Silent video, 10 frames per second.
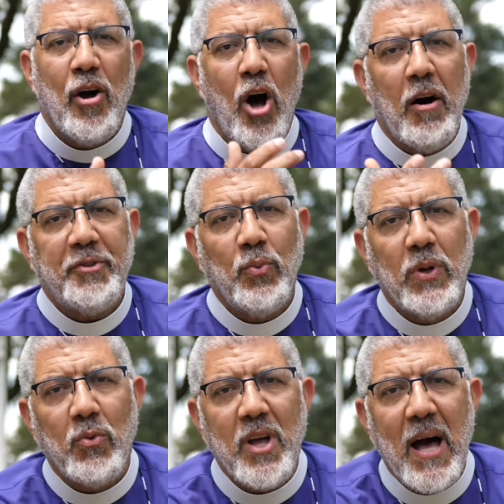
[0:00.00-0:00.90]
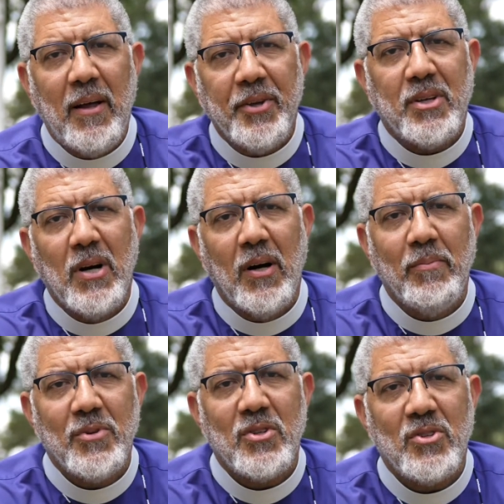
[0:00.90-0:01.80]
Often when reality
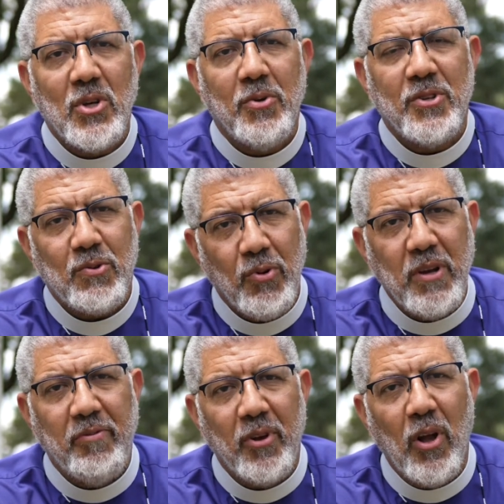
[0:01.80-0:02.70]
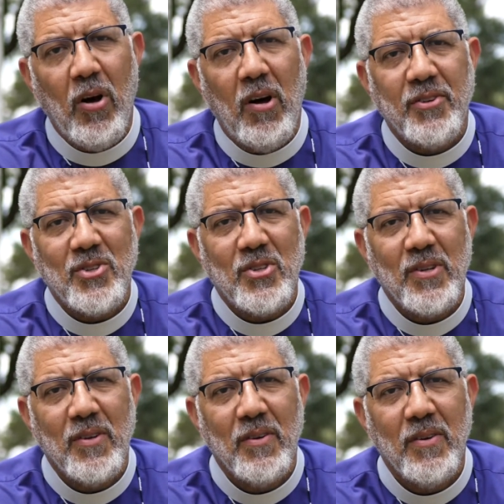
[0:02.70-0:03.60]
comes, so does grief and loss.
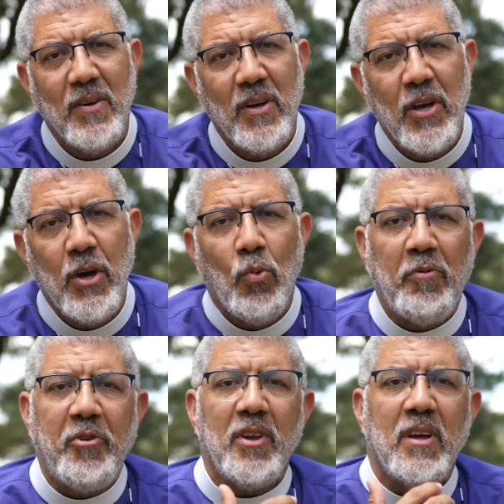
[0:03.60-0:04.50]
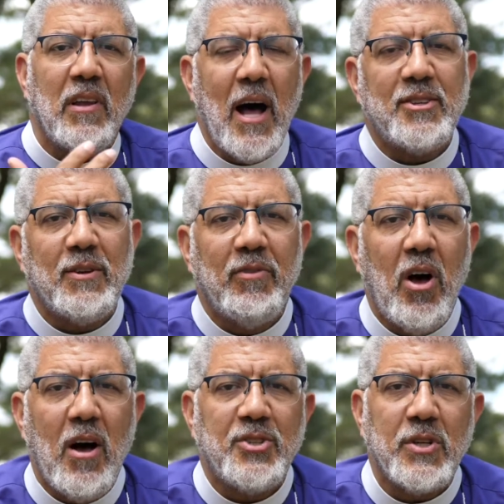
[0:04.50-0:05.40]
We're feeling lots of
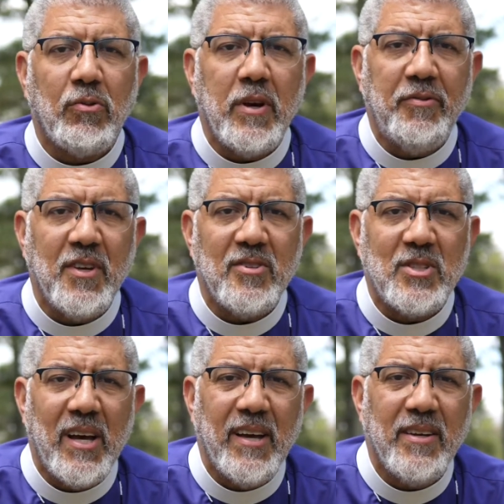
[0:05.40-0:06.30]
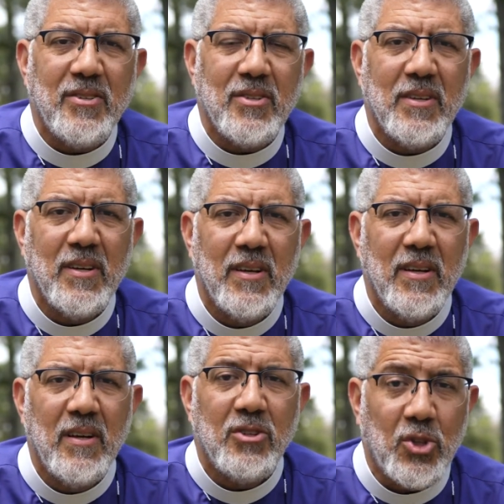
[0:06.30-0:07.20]
loss and grief these days.
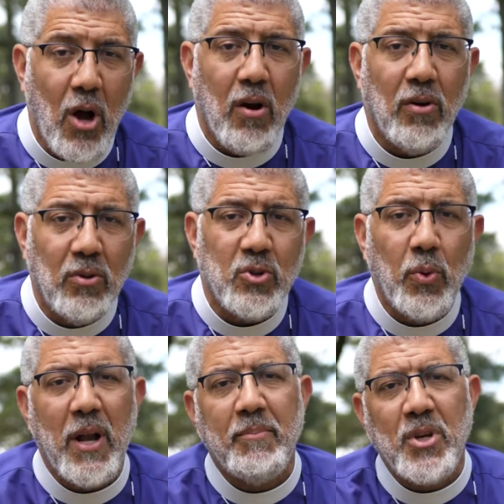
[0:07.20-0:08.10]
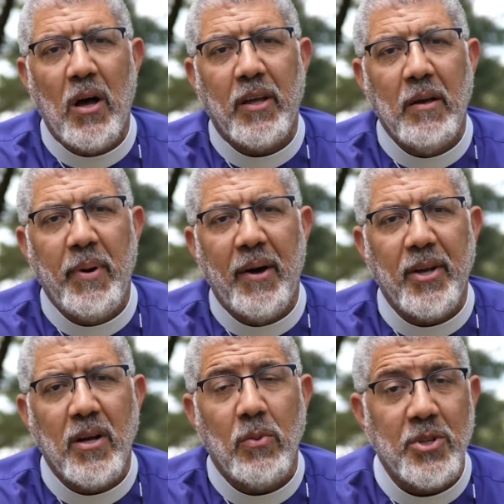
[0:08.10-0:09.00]
Sorrow is what I'm talking about
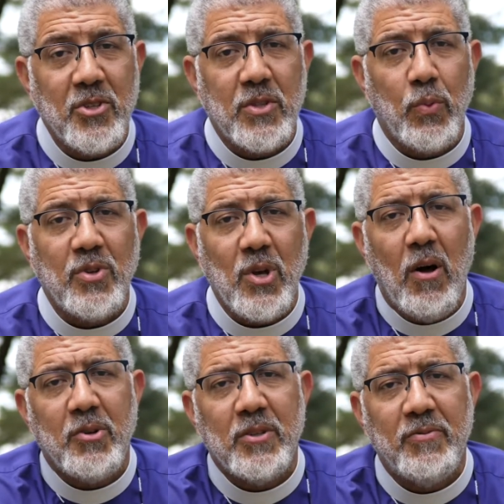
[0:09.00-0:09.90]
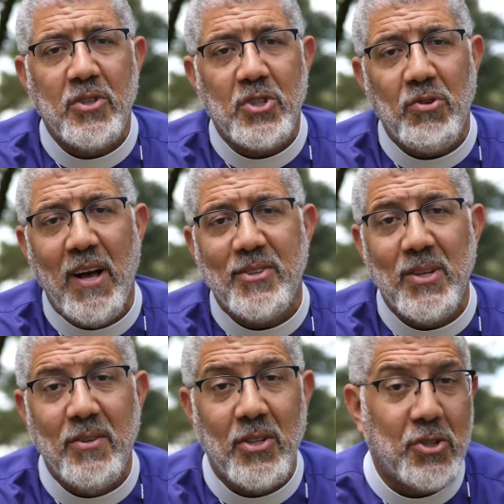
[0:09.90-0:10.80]
here, which is the result of distress,
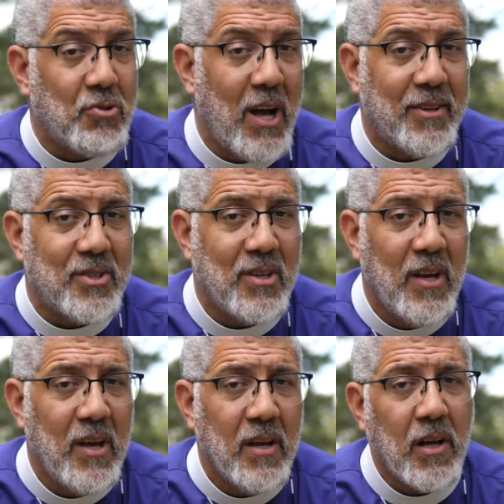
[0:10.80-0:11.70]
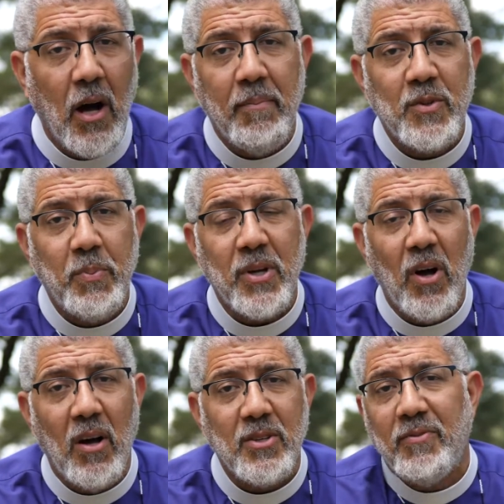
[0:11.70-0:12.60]
and distress comes
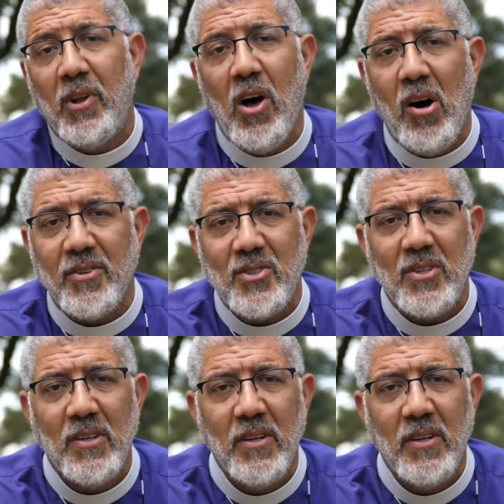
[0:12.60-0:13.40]
because of loss.